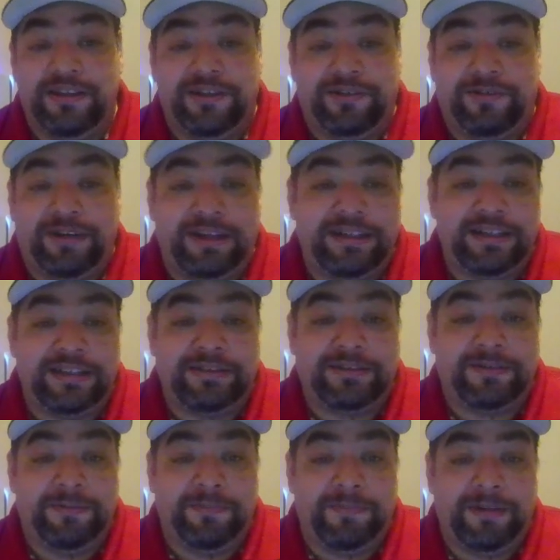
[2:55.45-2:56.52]
to grind these
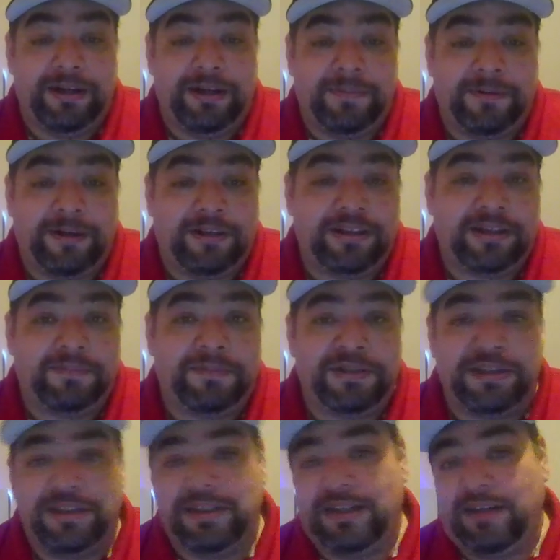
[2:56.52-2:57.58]
contact
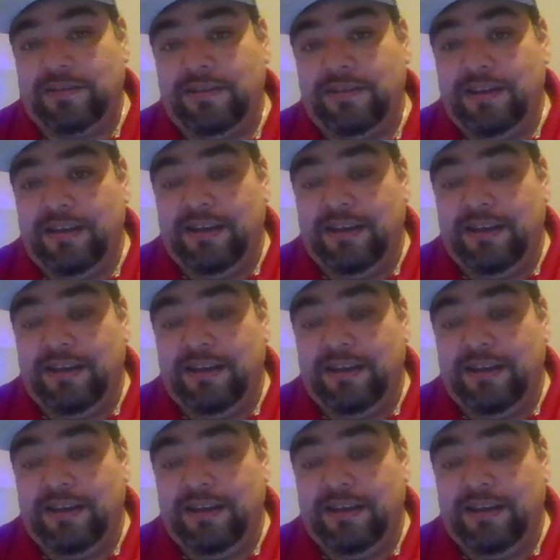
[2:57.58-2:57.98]
missions out.